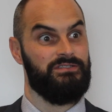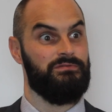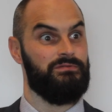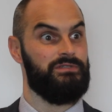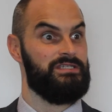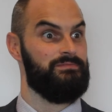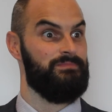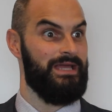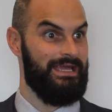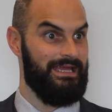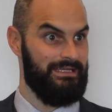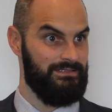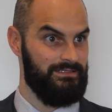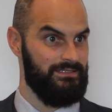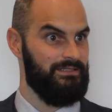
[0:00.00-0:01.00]
to
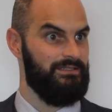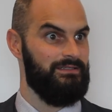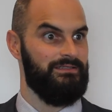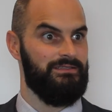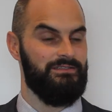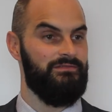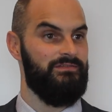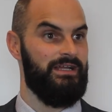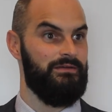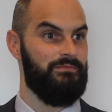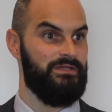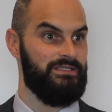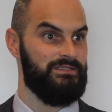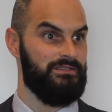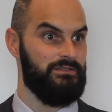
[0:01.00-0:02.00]
expand and develop
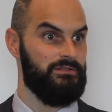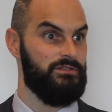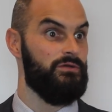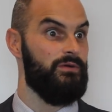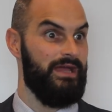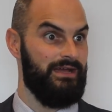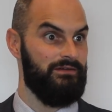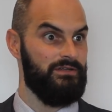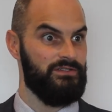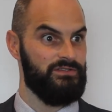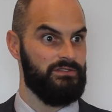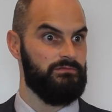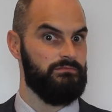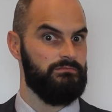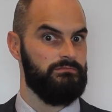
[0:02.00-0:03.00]
into new
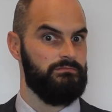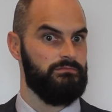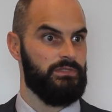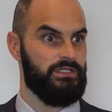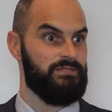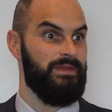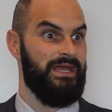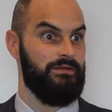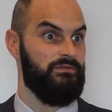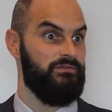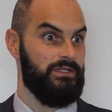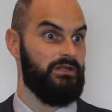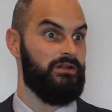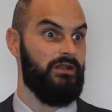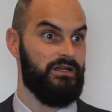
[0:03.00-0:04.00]
areas and expand
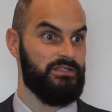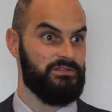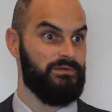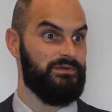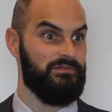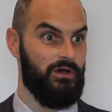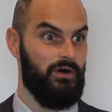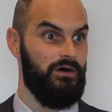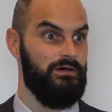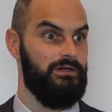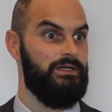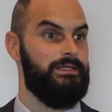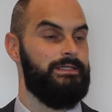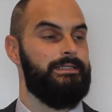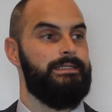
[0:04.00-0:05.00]
within the clients we've got.
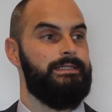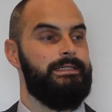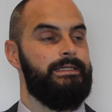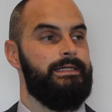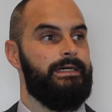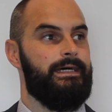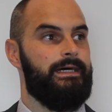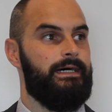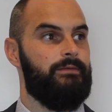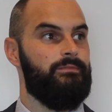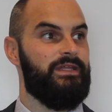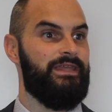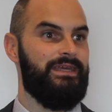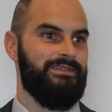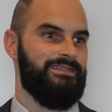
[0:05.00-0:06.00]

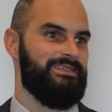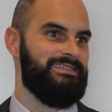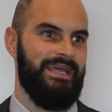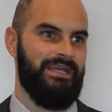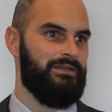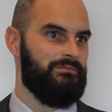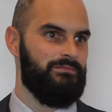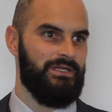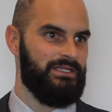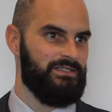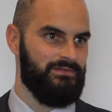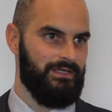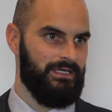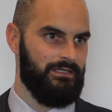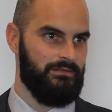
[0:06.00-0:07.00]
And then the second
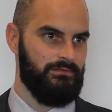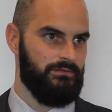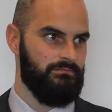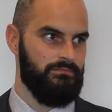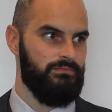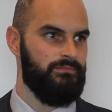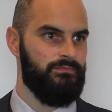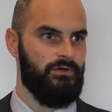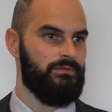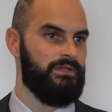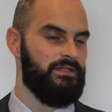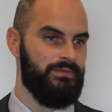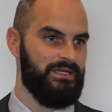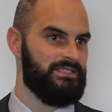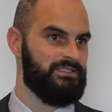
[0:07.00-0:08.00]
biggest thing, and probably
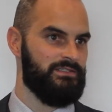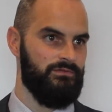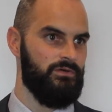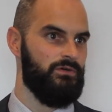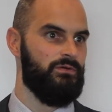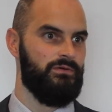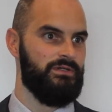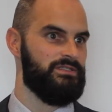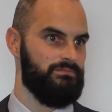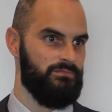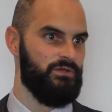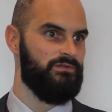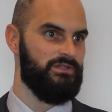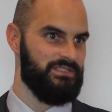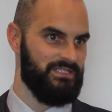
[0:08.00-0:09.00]
the biggest of all, is
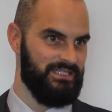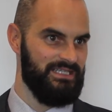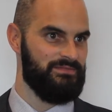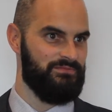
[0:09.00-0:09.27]
moving to these